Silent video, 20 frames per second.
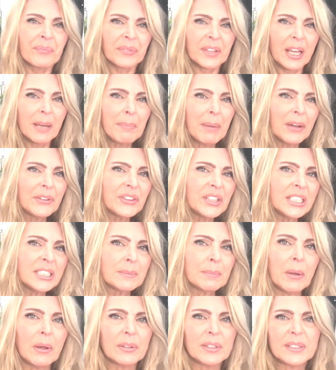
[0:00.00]
about this
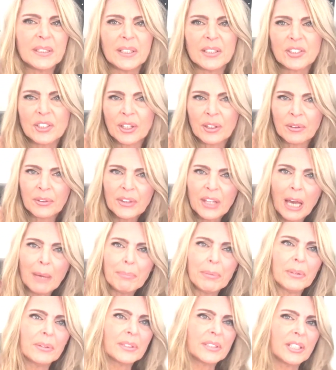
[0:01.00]
politician or that
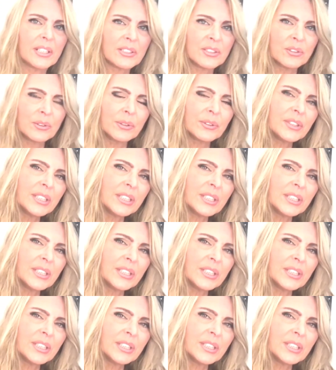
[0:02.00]
politician or